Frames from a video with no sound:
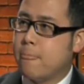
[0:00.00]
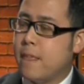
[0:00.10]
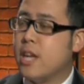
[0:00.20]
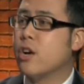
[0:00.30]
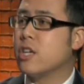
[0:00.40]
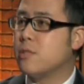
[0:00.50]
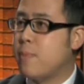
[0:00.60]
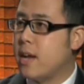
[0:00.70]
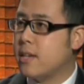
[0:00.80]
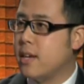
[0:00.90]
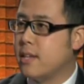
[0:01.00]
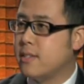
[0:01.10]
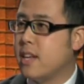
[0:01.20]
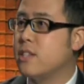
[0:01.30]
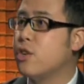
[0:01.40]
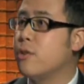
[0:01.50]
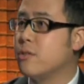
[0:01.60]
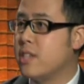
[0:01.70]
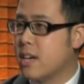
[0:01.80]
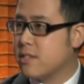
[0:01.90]
the year I spent in San
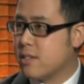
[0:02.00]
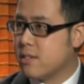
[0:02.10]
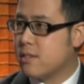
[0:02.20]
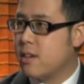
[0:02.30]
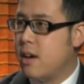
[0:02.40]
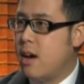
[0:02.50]
Antonio, Texas,